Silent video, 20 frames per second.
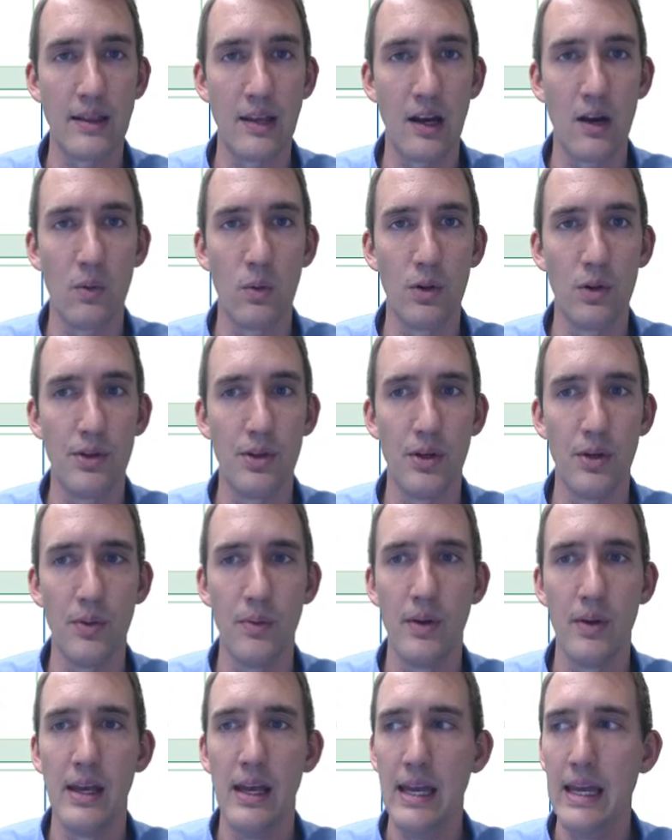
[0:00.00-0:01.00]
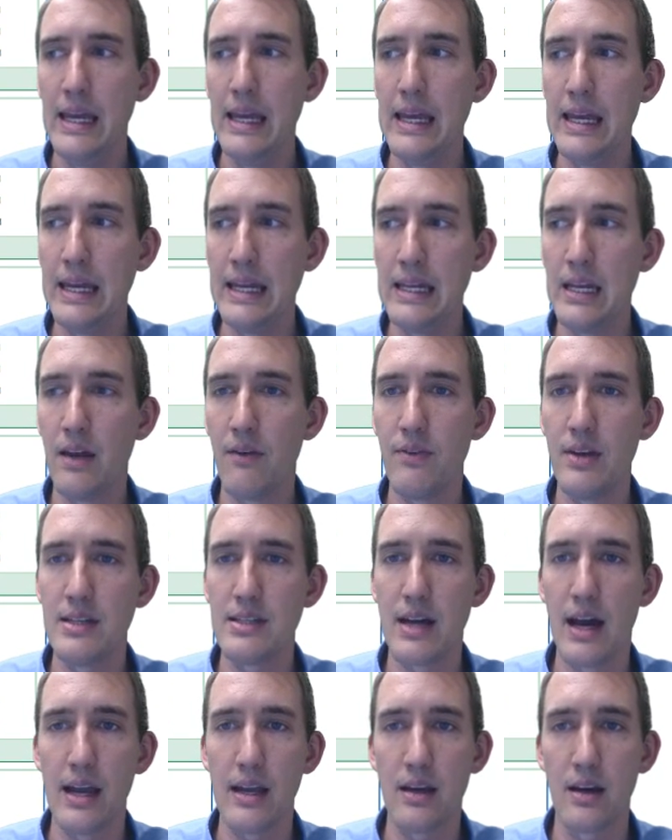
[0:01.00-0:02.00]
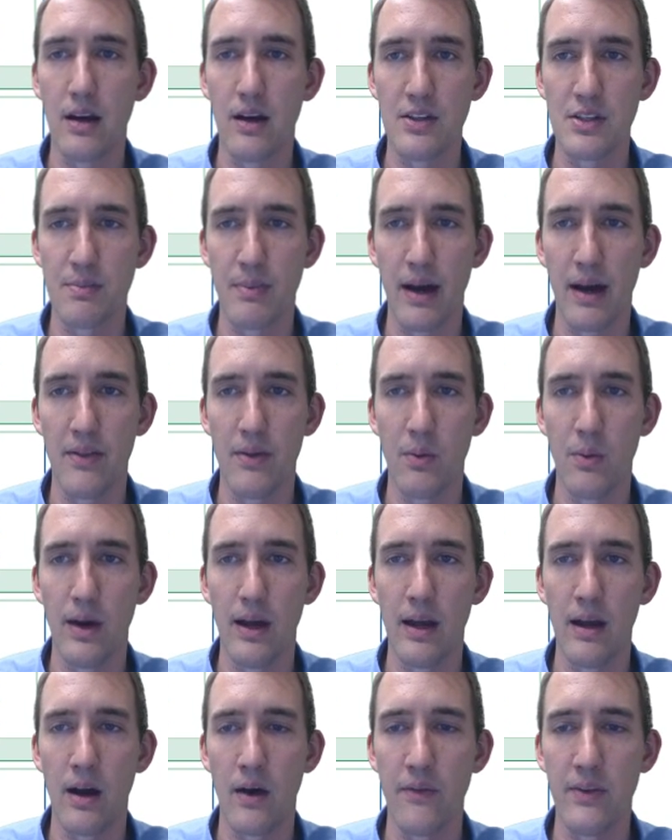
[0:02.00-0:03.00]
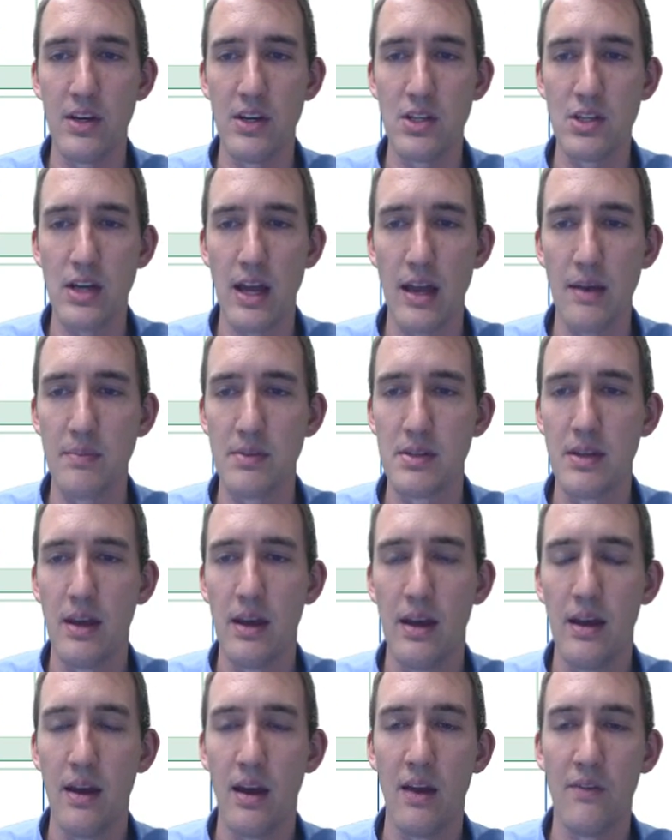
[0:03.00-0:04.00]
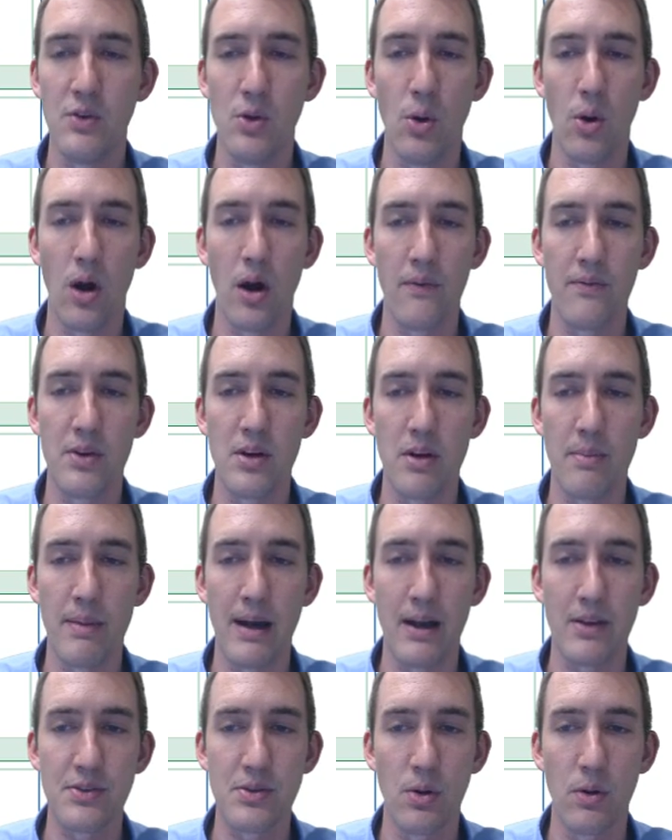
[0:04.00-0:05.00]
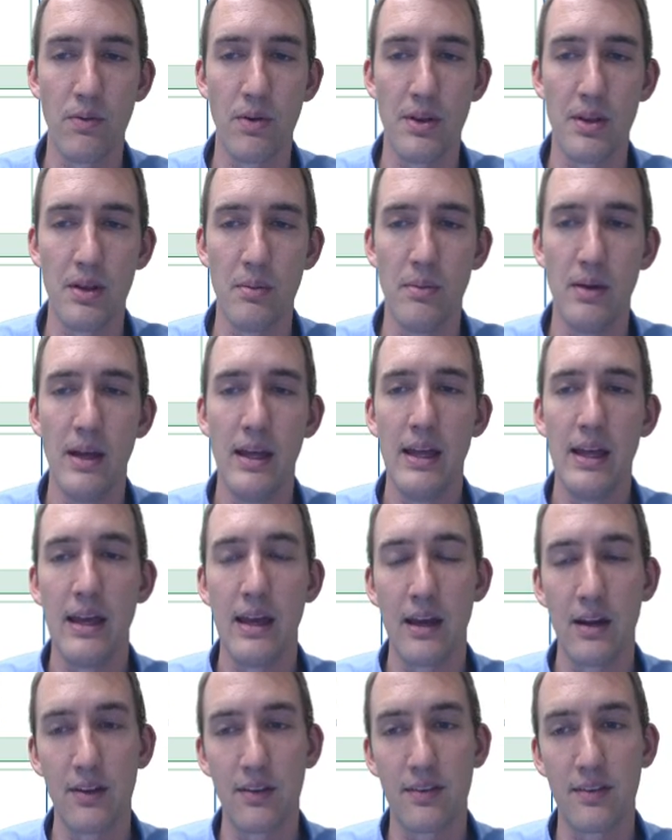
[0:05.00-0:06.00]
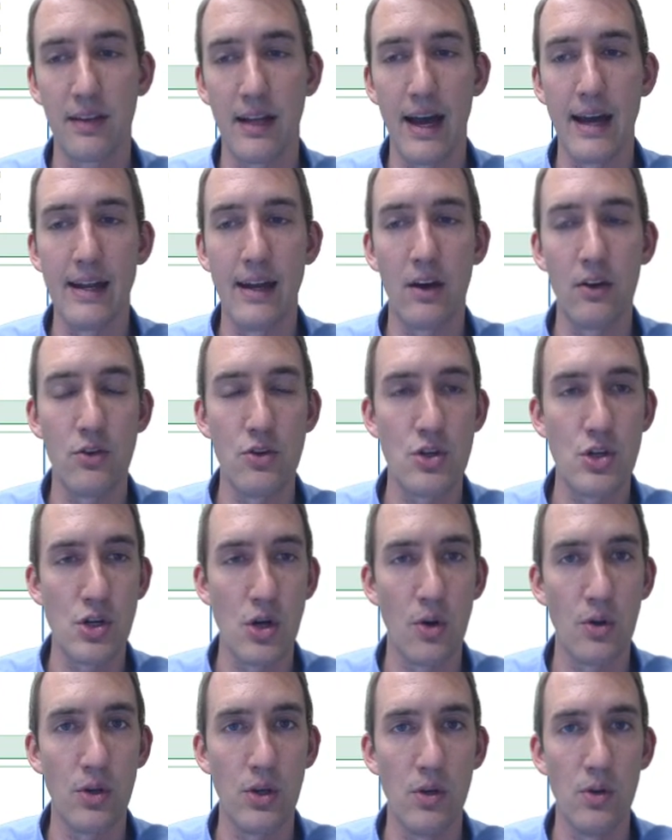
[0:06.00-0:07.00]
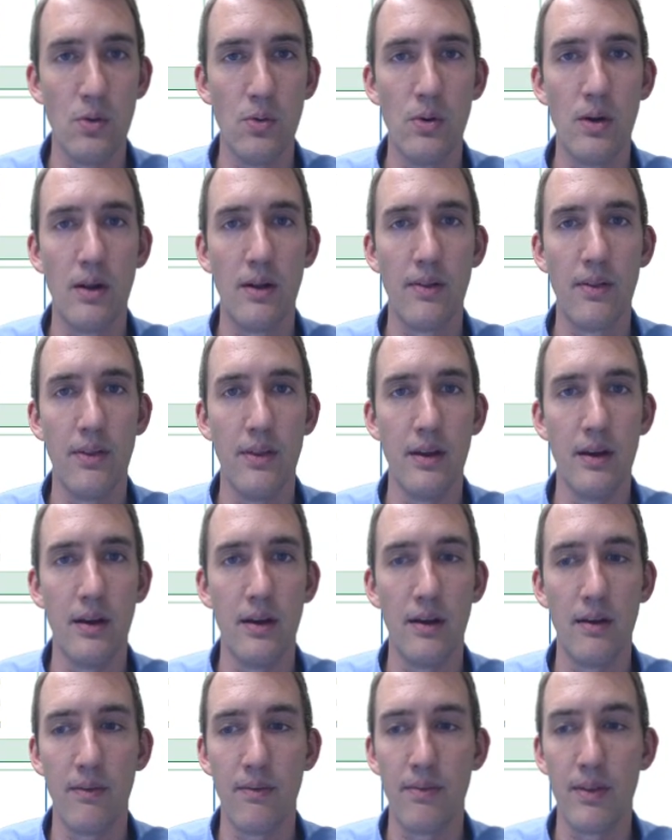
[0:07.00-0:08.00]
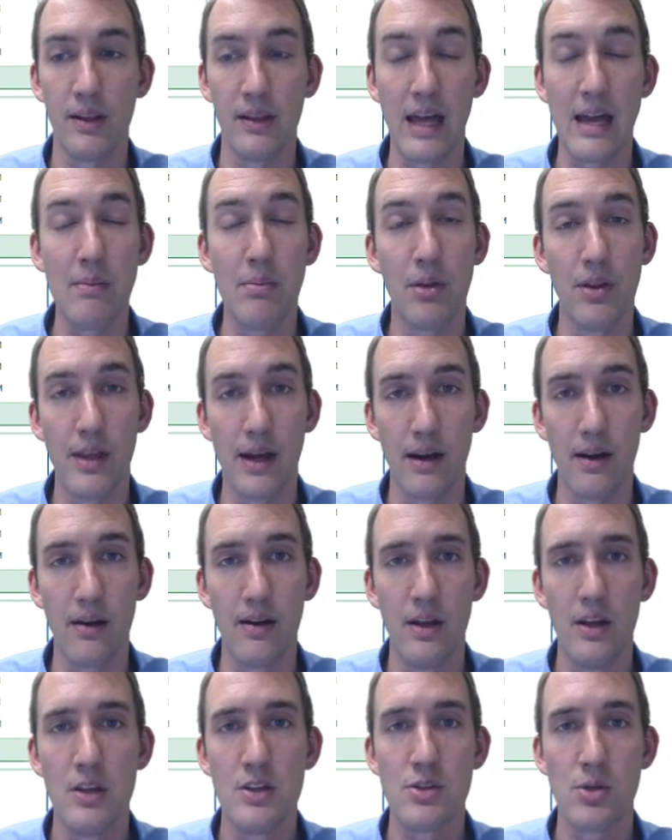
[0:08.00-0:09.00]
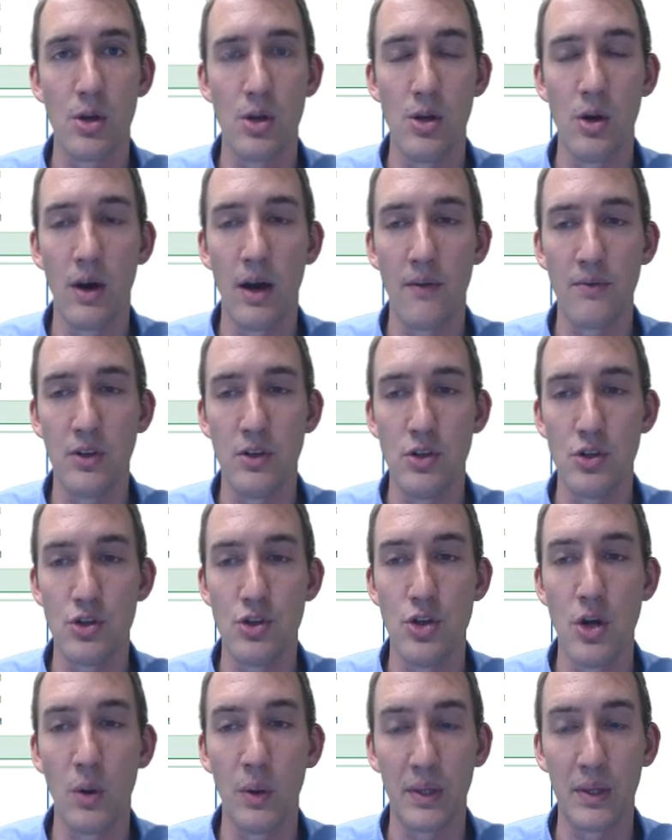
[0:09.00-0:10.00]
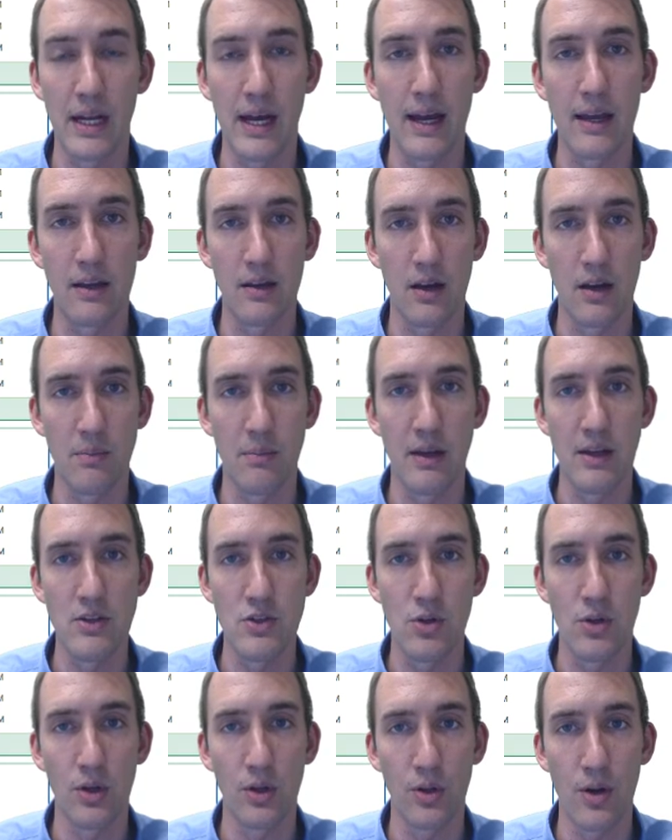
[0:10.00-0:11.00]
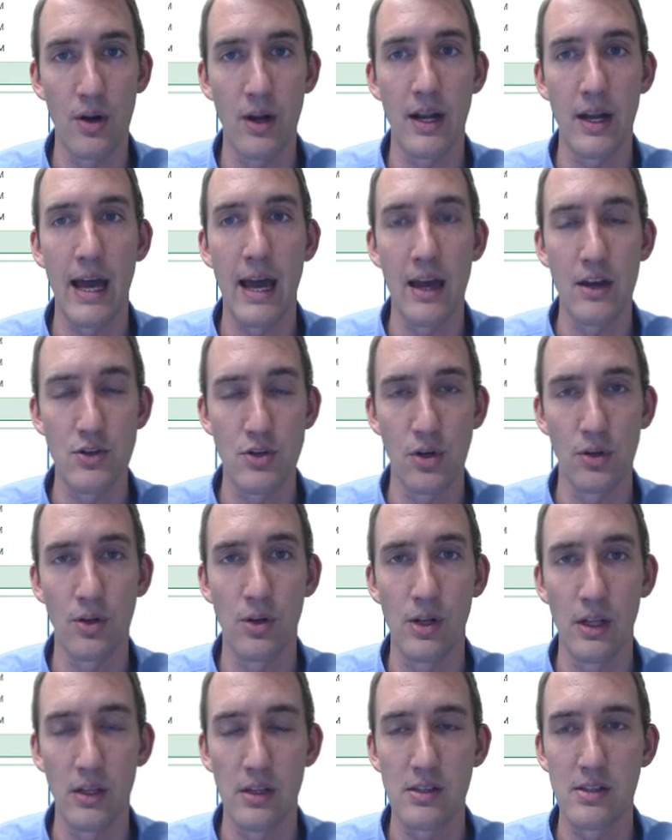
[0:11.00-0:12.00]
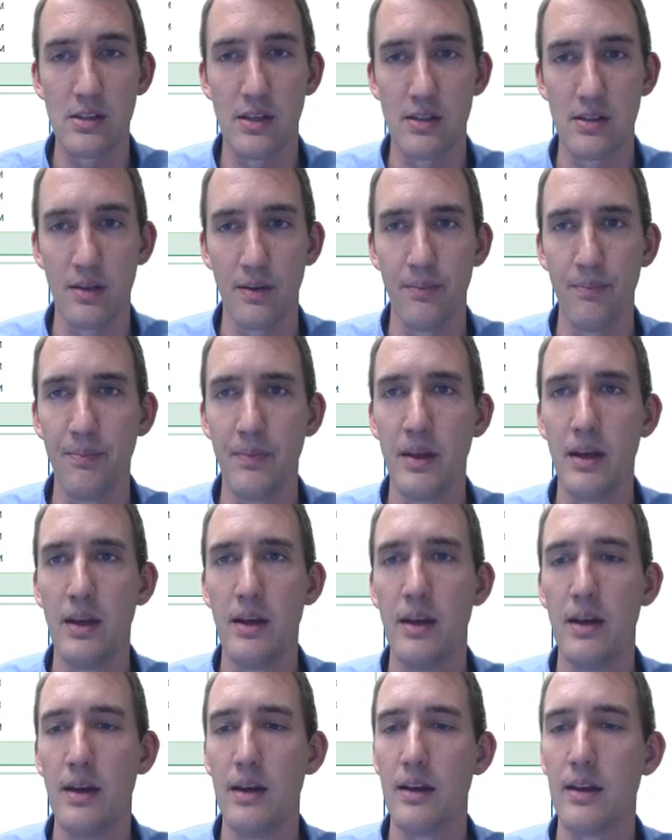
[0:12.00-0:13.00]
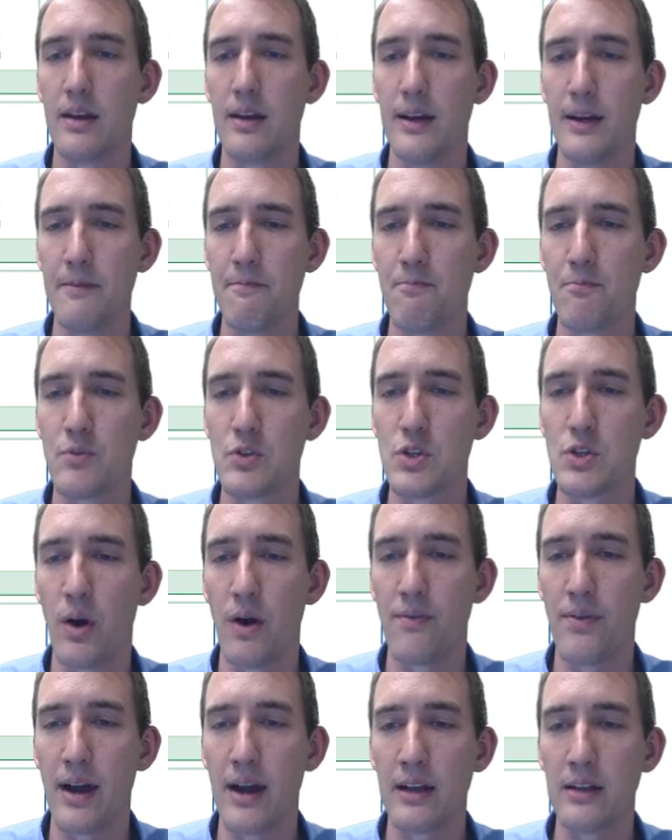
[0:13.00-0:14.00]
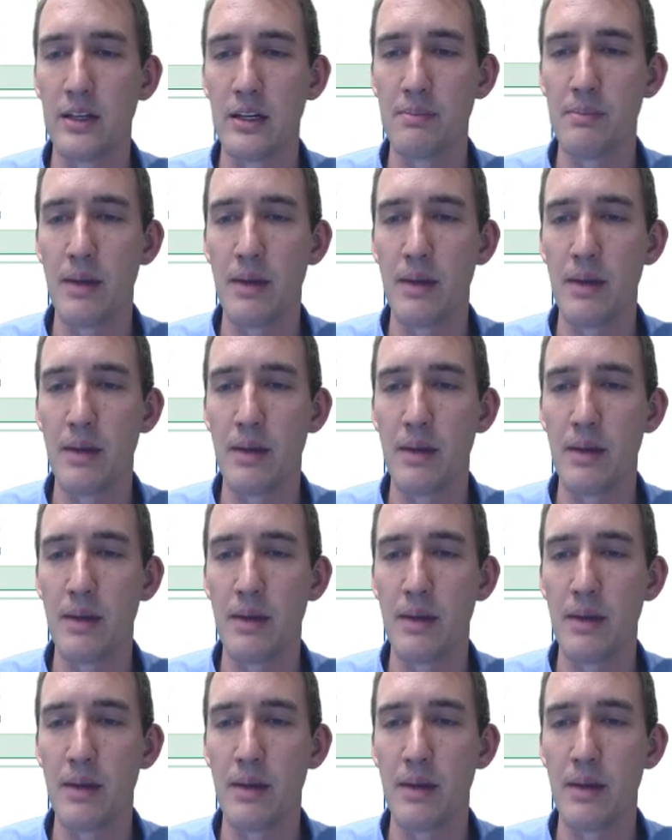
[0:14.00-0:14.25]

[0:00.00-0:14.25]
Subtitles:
there will do. Any of these icons, by the way, on these shapes, if you hover your mouse over them, it'll slide out and show you the label there. So you don't have to just know what that icon means. You can learn it as you're learning the system. Okay, so if I click